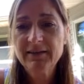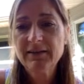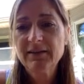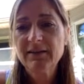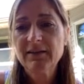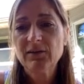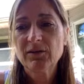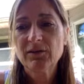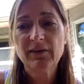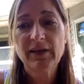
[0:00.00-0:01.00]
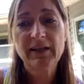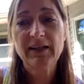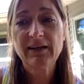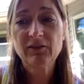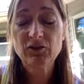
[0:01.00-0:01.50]
We're going to find
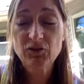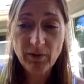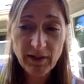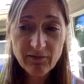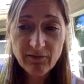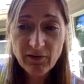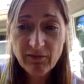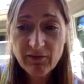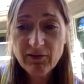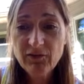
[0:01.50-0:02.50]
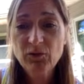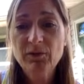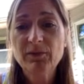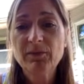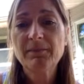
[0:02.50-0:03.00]
the average grade for every
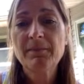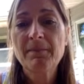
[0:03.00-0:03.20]
student,